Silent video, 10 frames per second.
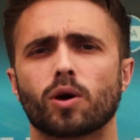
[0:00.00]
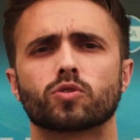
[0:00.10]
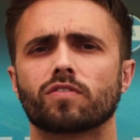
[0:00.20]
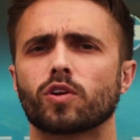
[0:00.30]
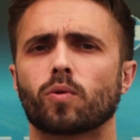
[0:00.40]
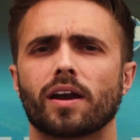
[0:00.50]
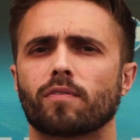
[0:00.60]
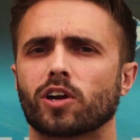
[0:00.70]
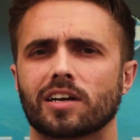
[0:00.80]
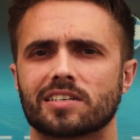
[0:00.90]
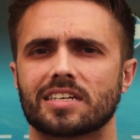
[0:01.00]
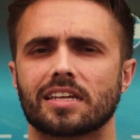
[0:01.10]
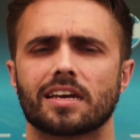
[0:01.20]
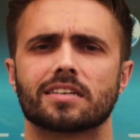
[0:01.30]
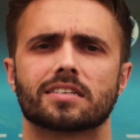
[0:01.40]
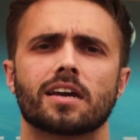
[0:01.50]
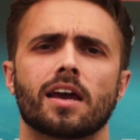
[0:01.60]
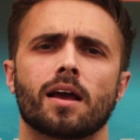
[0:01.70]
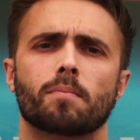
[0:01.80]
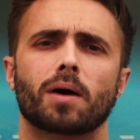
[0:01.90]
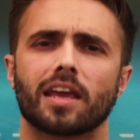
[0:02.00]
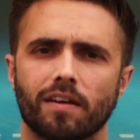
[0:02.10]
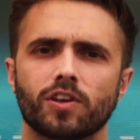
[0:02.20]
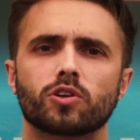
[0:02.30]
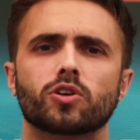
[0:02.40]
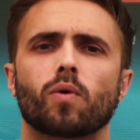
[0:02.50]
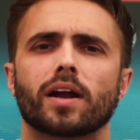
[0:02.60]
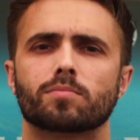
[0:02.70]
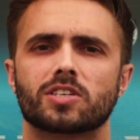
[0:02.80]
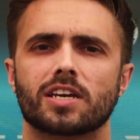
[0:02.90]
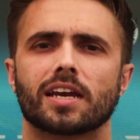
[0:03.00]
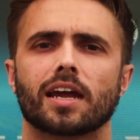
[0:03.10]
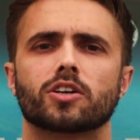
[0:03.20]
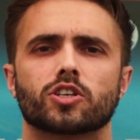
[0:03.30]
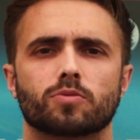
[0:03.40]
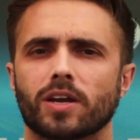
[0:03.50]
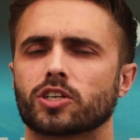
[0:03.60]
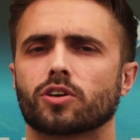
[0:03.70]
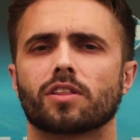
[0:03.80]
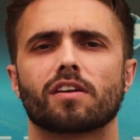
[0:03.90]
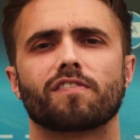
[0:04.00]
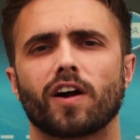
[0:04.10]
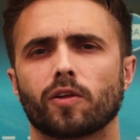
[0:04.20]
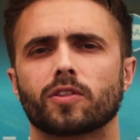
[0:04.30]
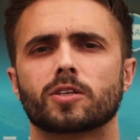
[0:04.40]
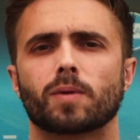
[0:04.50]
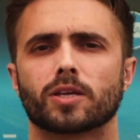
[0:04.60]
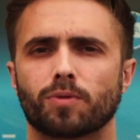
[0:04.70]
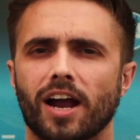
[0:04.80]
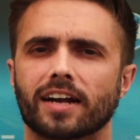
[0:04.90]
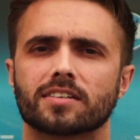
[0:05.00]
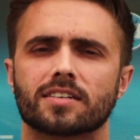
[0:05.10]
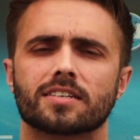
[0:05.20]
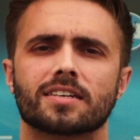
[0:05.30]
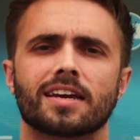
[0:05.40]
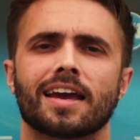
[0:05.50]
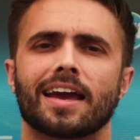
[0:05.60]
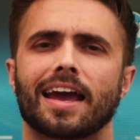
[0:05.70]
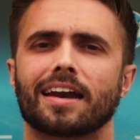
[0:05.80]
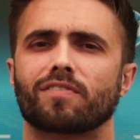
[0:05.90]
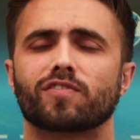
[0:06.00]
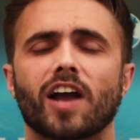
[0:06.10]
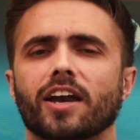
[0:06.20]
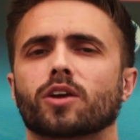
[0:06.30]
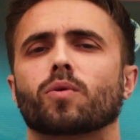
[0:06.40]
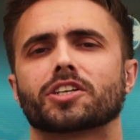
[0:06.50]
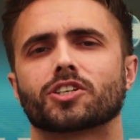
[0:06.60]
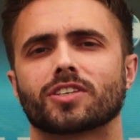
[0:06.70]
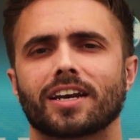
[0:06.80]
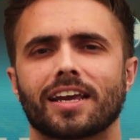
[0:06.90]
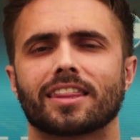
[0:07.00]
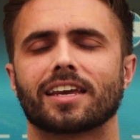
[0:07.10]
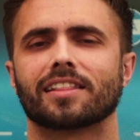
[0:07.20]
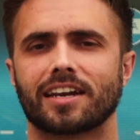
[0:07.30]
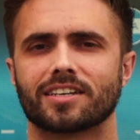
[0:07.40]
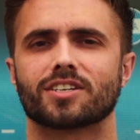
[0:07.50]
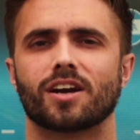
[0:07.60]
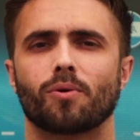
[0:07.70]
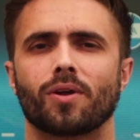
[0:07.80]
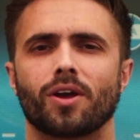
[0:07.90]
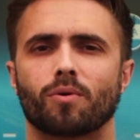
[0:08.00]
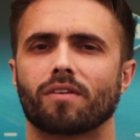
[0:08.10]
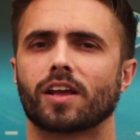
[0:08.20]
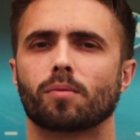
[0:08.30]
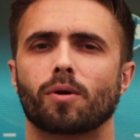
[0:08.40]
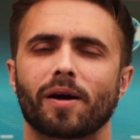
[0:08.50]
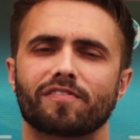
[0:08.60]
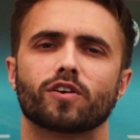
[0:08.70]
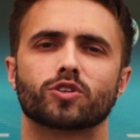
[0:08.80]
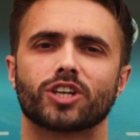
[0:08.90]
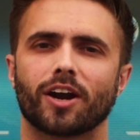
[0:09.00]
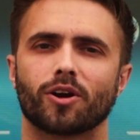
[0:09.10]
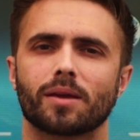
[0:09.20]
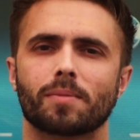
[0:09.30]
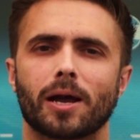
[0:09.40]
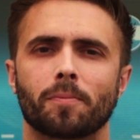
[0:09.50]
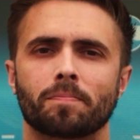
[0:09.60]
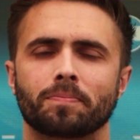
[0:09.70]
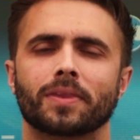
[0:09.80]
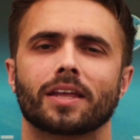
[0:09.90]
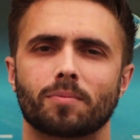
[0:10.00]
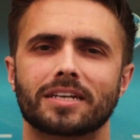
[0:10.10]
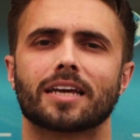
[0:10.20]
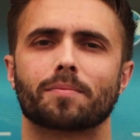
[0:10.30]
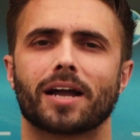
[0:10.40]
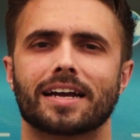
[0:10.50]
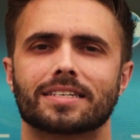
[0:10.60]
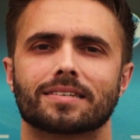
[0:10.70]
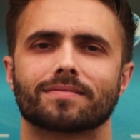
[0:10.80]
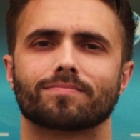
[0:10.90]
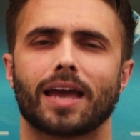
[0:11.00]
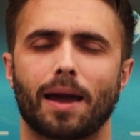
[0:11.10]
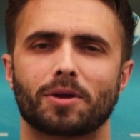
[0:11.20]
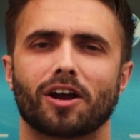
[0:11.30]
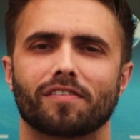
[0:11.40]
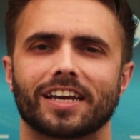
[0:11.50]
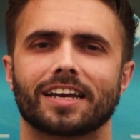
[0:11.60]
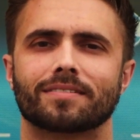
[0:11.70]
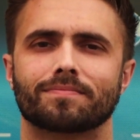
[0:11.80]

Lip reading: most of you are never gonna see this, but if you do wind up seeing it, just make sure that you follow these best practices. And if you've got any questions on anything, let us know. We're available by phone, chat, or email. In the meantime, guys, happy RVing.